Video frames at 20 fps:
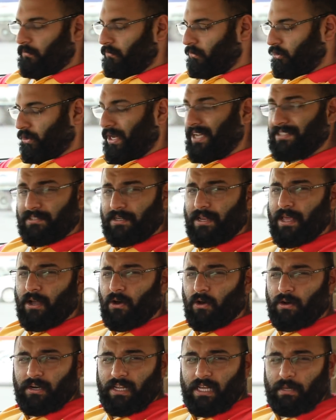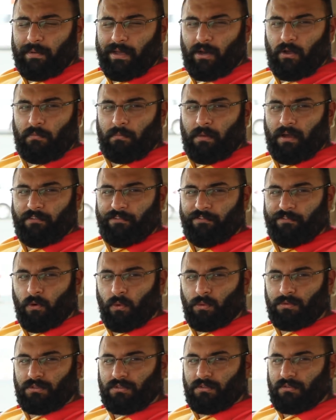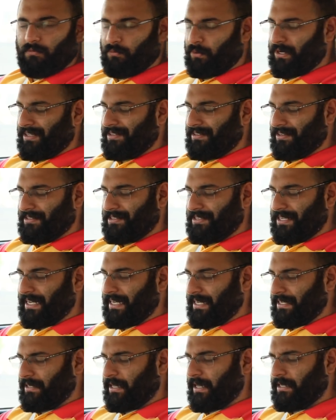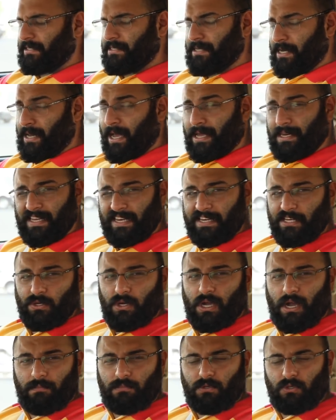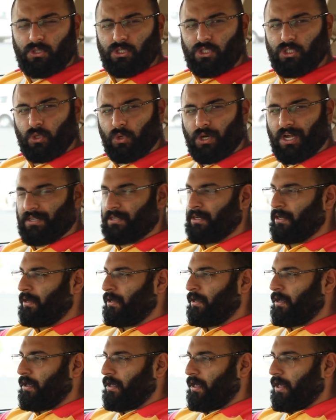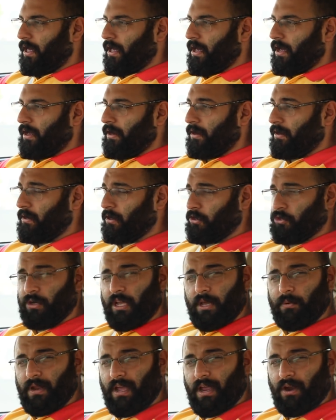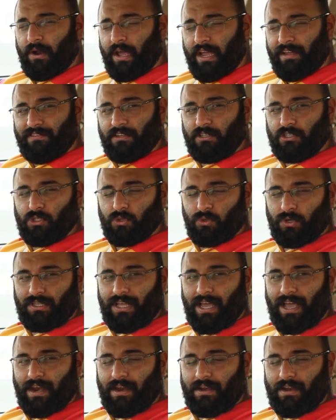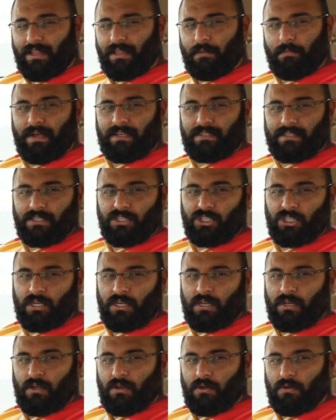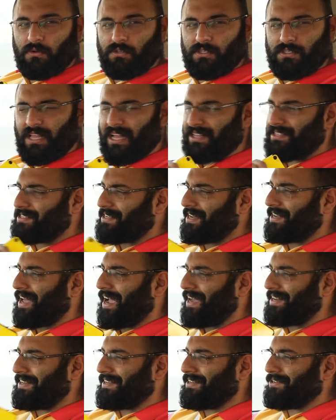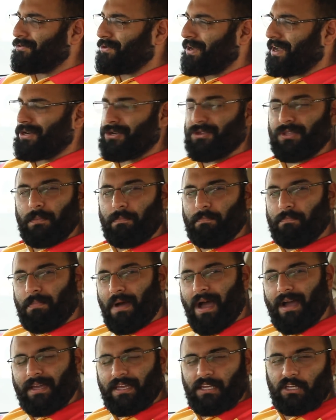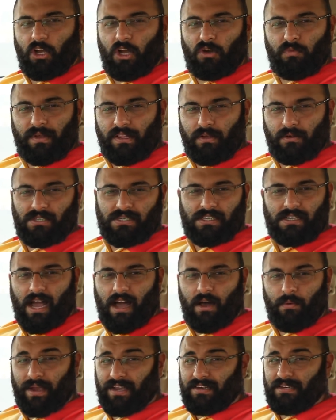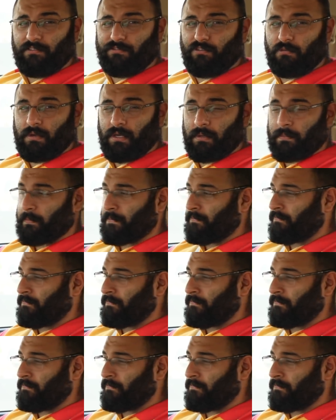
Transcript: So yesterday I got an email on my phone with a ticket that said I needed to come to Surat. And uh, today when I arrived in Surat, I had another message that said I needed to get to the parking lot where there was a car waiting for me.